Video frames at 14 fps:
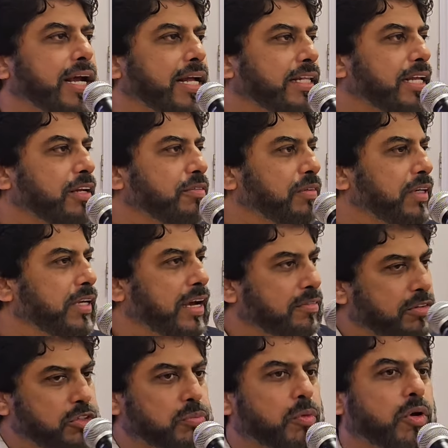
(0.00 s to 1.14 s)
And then we
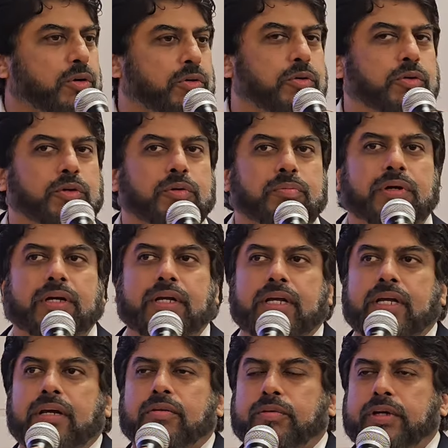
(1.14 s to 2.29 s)
have a smaller group.
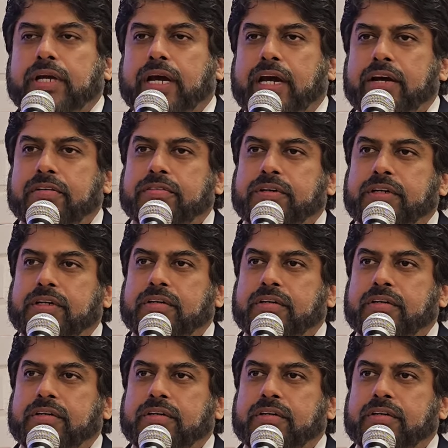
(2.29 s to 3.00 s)
We have